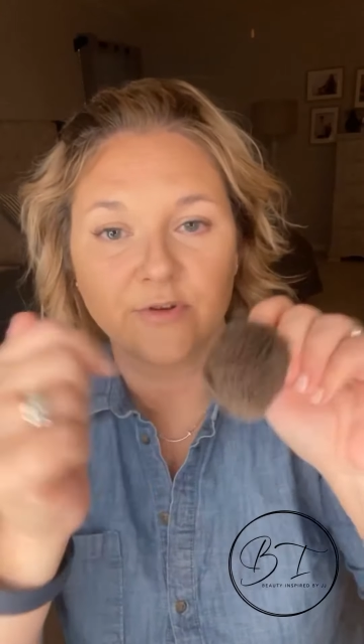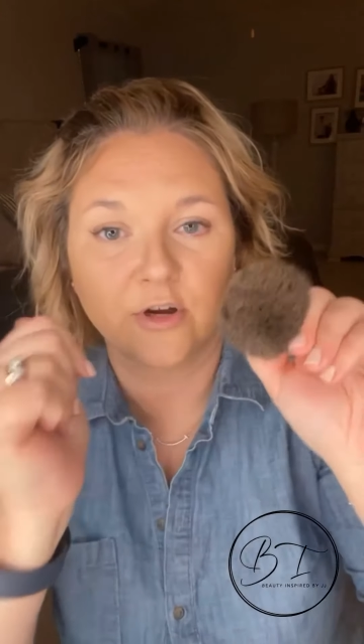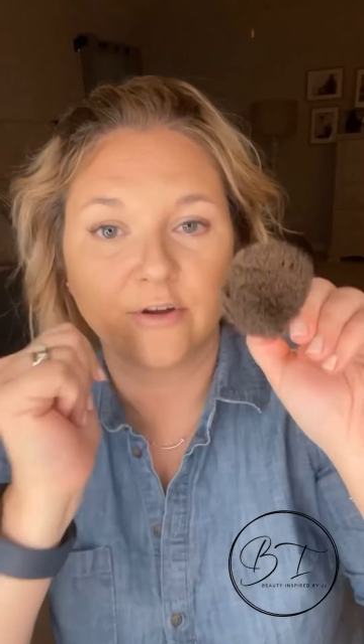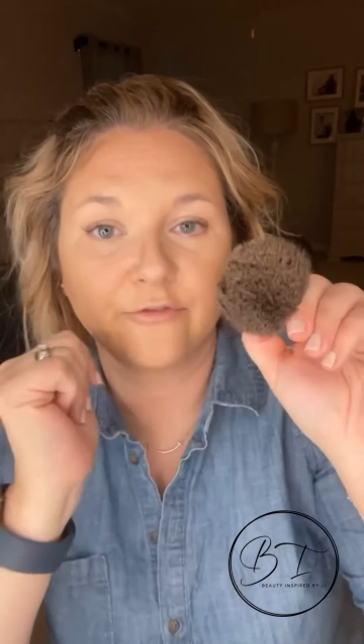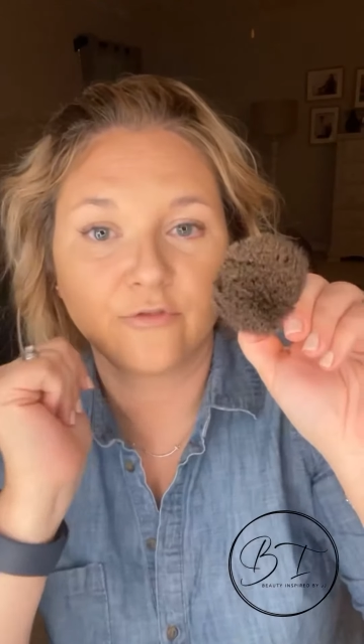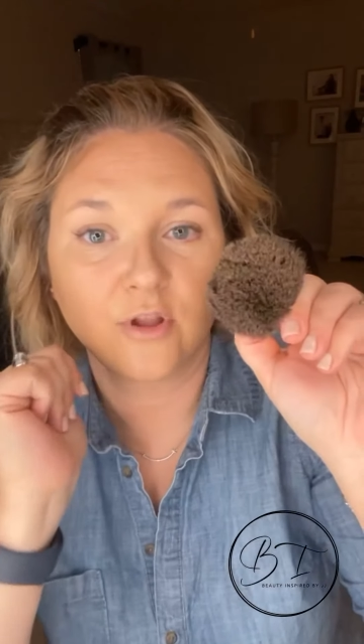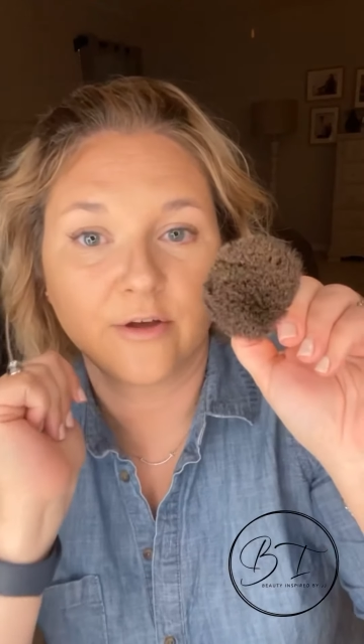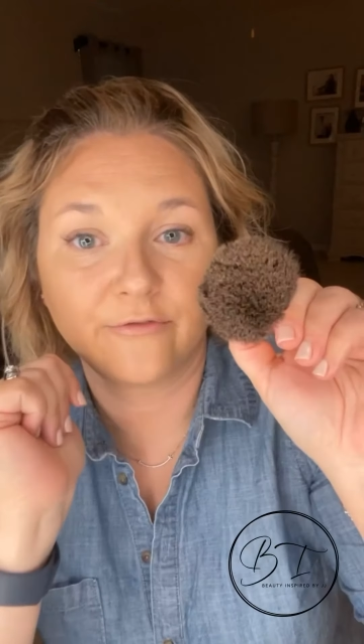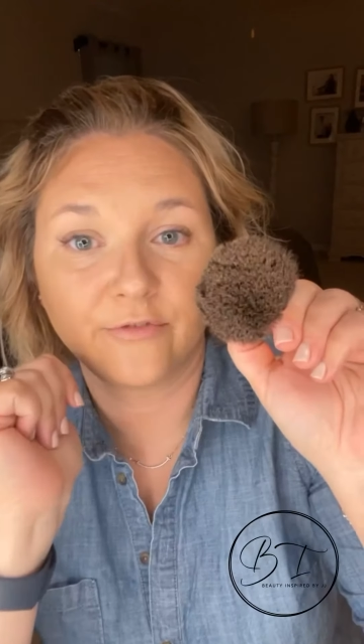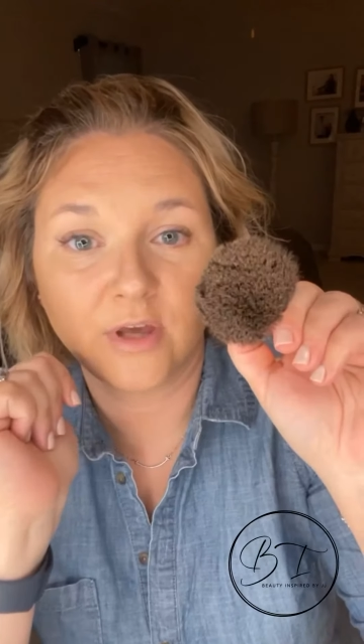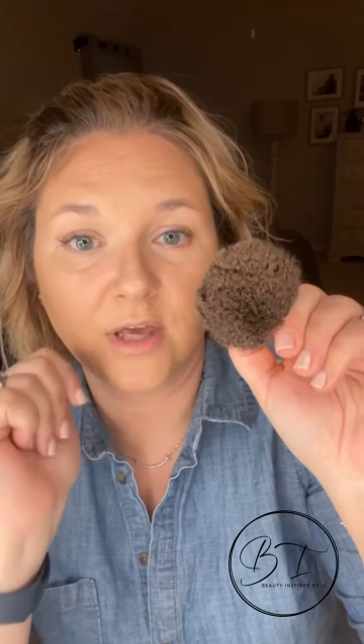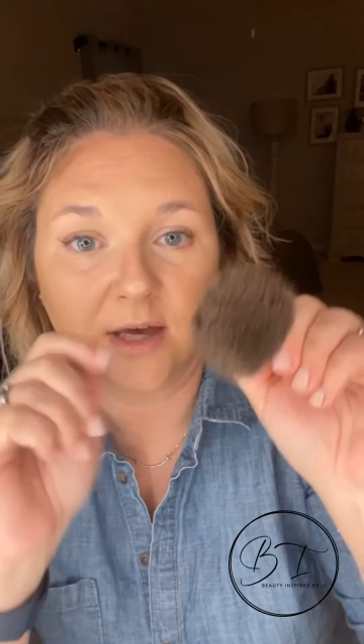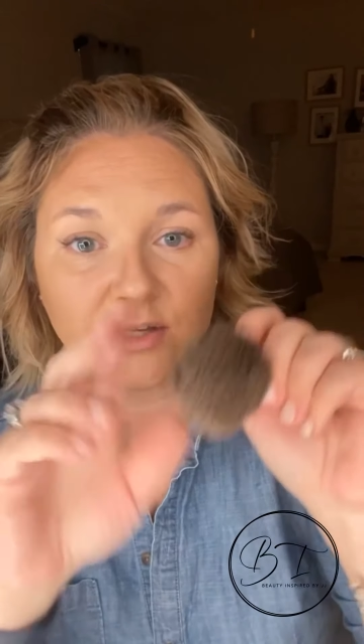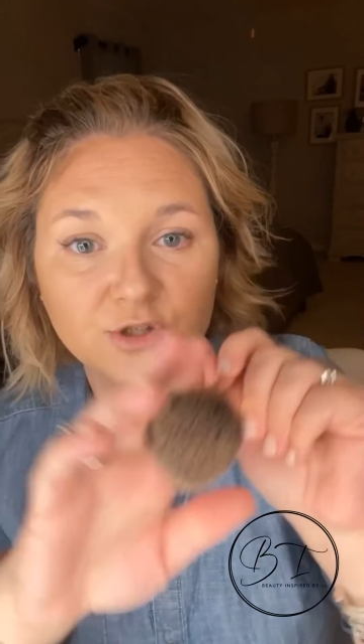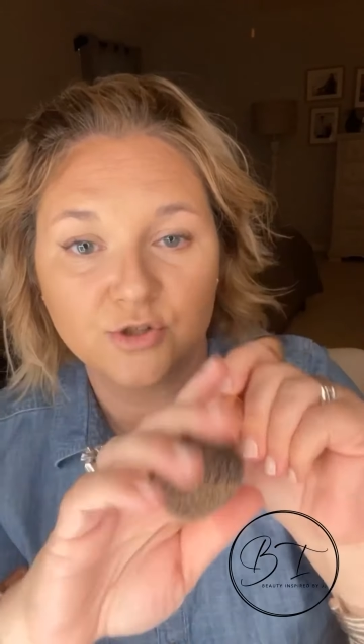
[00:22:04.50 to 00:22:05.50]

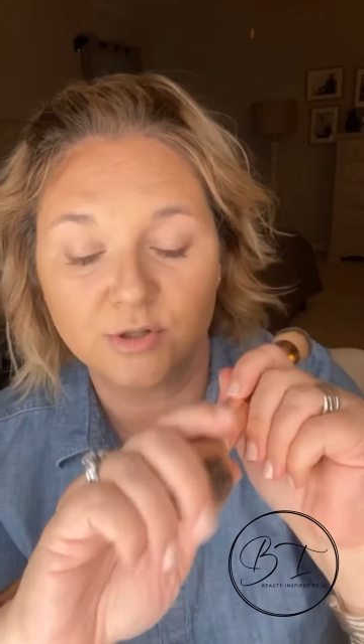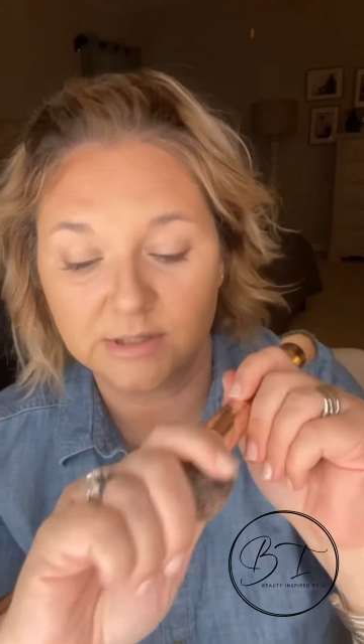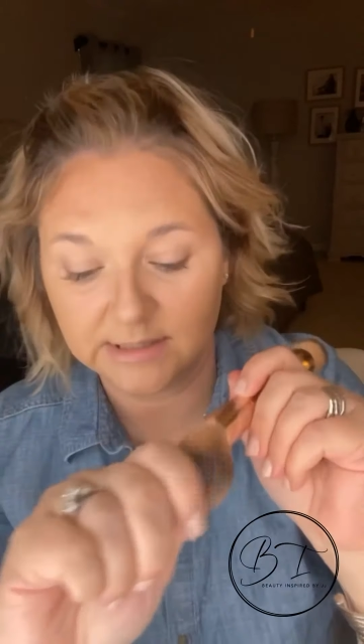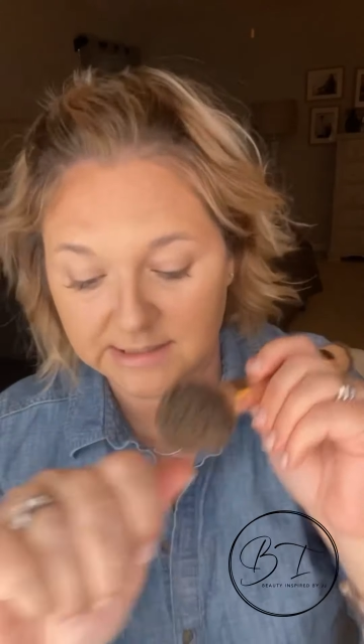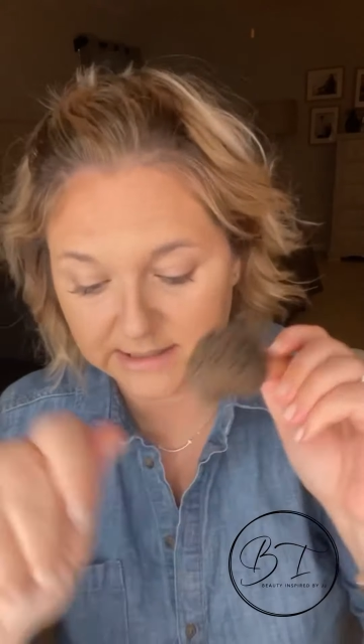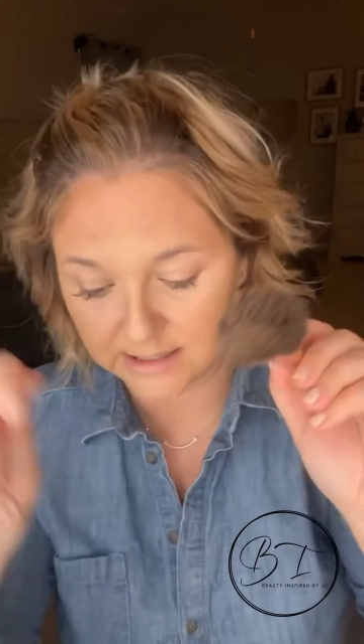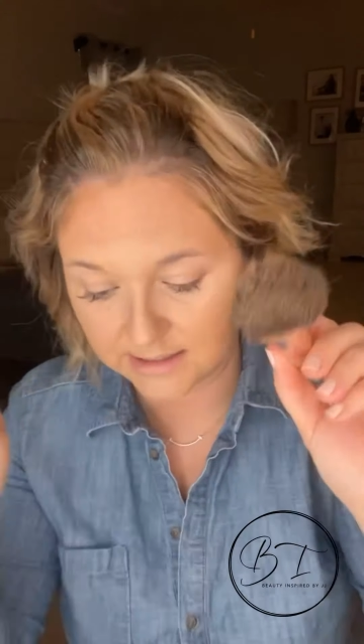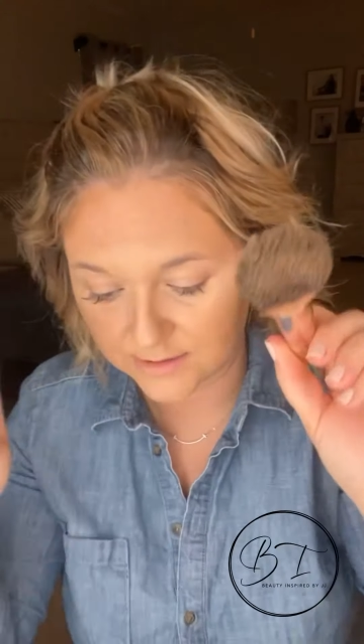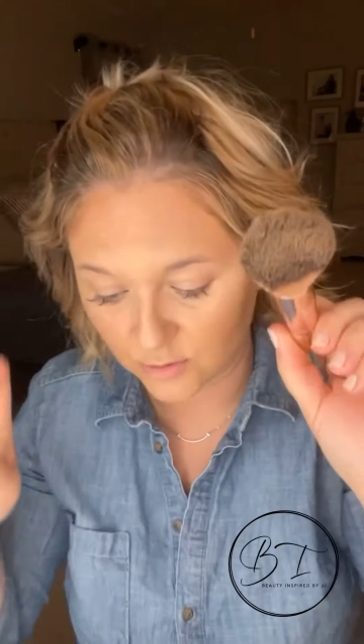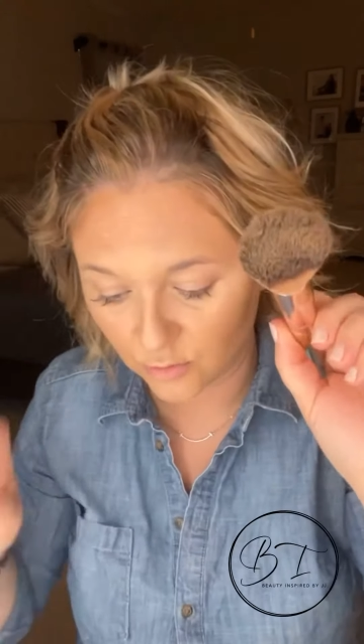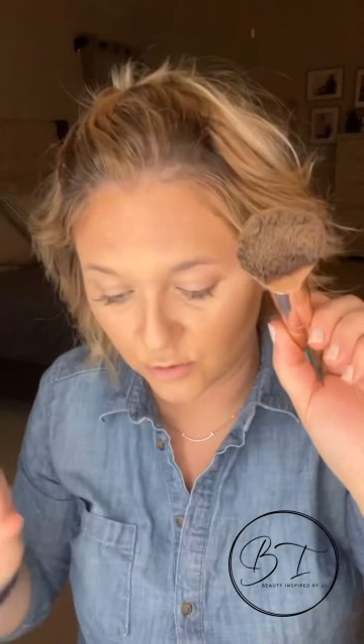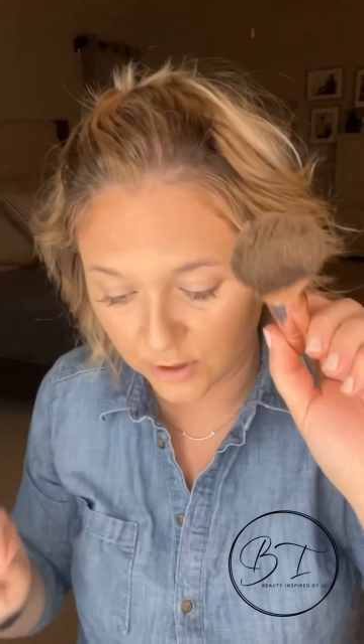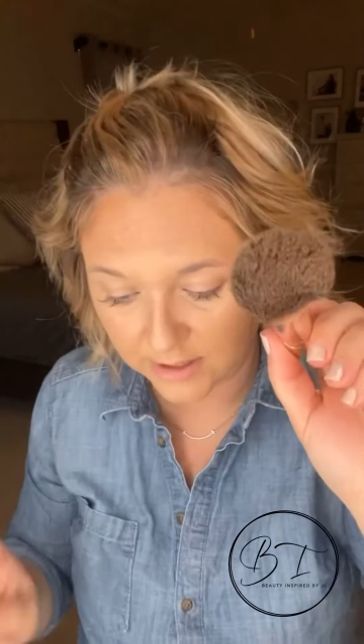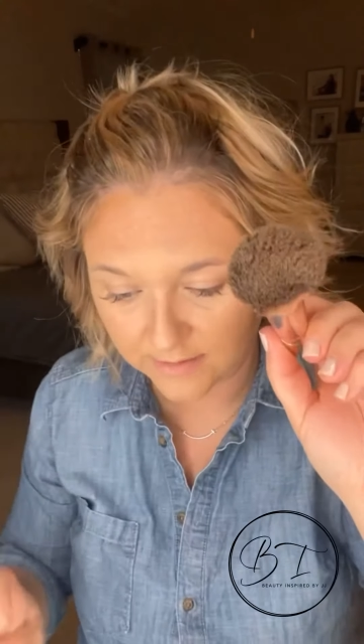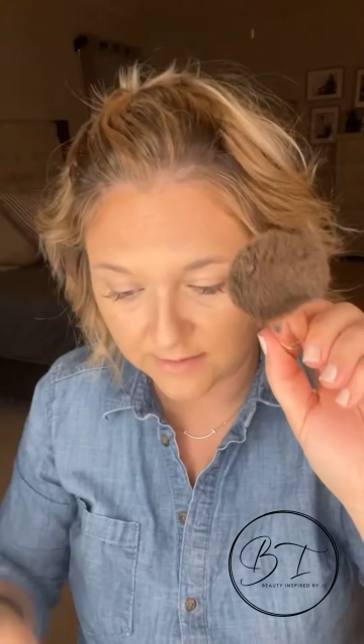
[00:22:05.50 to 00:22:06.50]
fluffy, as you can see. So
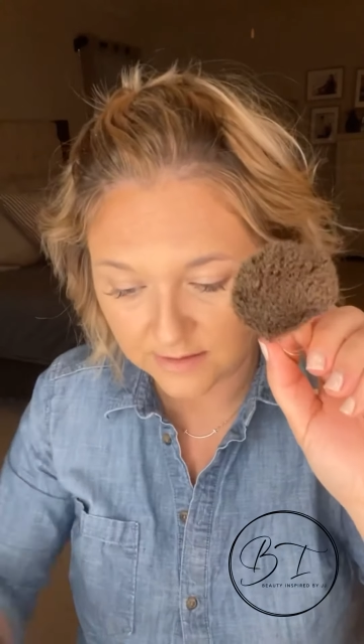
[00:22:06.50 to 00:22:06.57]
look at